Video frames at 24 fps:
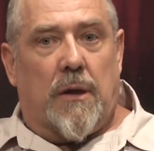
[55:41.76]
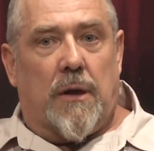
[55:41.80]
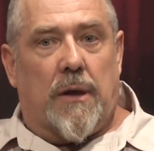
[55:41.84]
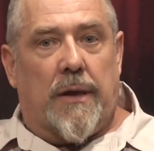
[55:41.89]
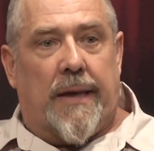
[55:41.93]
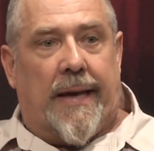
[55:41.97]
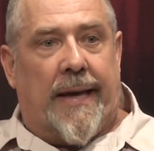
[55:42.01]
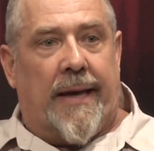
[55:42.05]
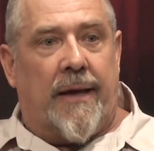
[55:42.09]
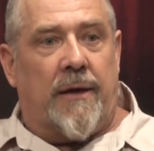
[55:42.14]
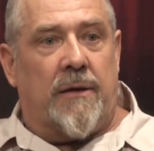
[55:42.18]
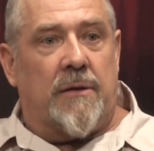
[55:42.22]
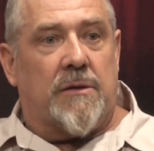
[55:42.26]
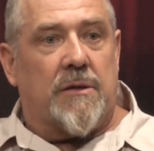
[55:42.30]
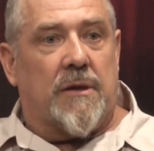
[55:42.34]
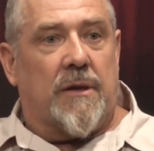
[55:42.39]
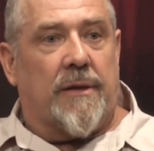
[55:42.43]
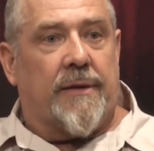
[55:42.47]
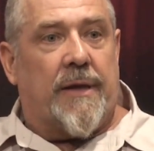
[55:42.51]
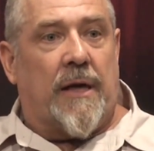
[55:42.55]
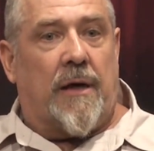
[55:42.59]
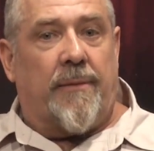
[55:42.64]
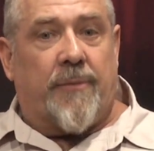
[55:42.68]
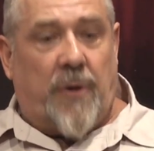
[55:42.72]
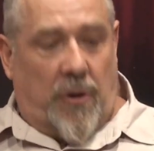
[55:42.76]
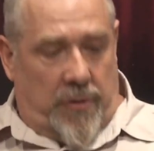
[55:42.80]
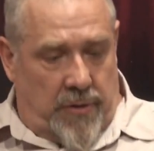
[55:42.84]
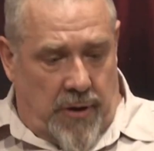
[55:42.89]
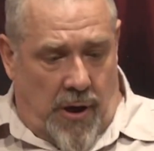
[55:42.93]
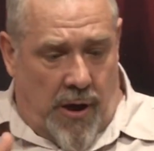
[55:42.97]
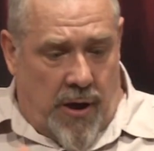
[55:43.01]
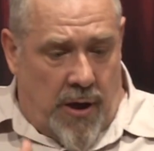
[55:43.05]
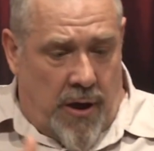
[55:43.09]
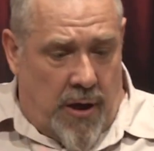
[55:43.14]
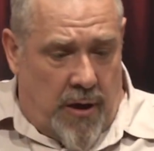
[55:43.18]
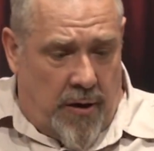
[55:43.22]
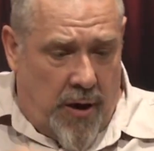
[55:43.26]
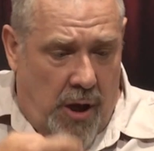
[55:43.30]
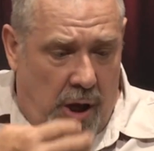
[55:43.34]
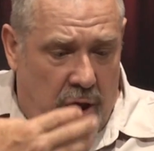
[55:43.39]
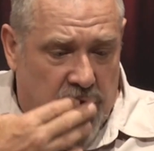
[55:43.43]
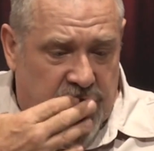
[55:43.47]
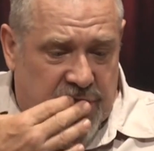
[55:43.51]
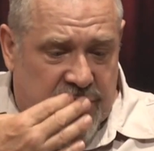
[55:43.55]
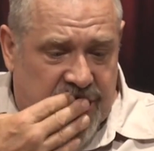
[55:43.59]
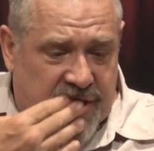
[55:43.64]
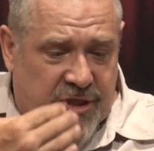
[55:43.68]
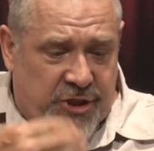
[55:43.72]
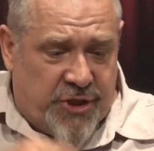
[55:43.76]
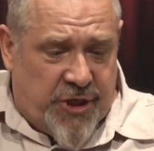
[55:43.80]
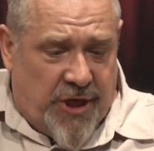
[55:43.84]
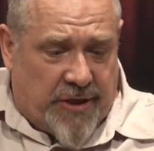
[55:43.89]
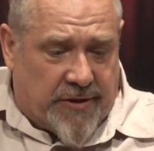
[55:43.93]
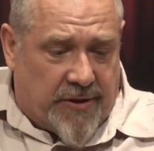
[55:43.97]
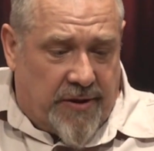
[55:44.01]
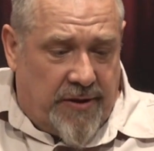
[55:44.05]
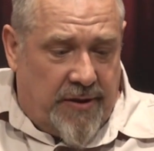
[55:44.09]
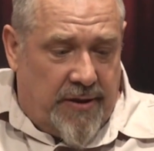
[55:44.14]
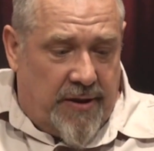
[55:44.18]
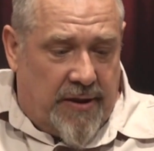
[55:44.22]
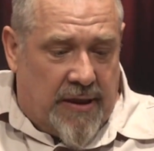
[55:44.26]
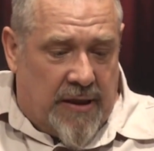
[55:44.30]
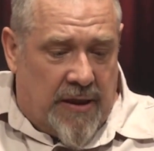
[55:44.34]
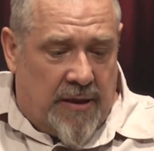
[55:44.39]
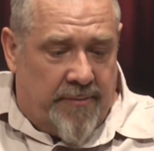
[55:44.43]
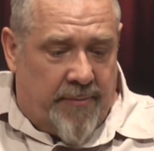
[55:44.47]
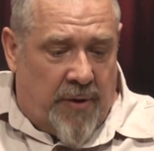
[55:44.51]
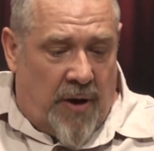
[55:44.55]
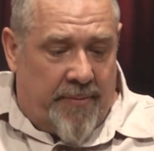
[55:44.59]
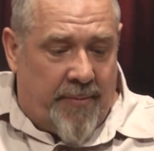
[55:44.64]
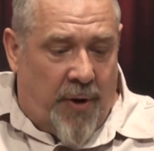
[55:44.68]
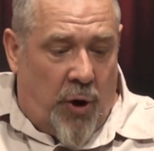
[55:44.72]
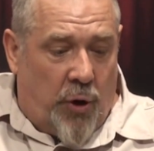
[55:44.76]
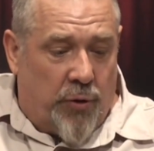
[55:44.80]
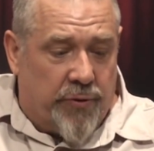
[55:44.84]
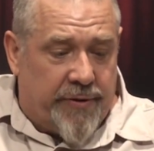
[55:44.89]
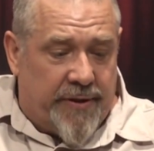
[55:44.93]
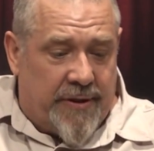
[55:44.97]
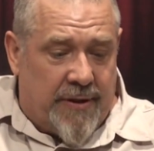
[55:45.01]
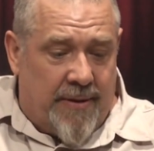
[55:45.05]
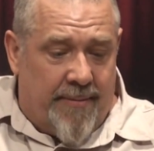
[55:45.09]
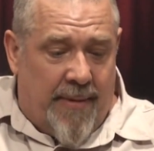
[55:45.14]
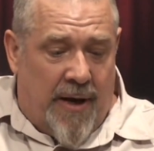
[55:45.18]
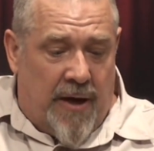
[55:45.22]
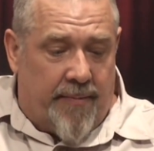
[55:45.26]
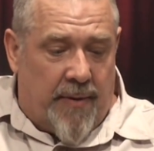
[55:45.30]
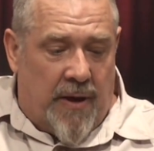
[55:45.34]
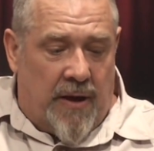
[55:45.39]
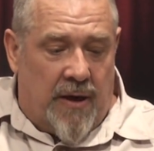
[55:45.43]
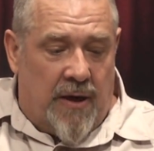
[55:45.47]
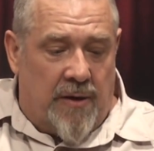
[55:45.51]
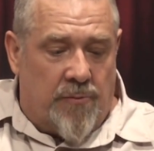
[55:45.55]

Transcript: and then I'm going, shit, I'm holding them up.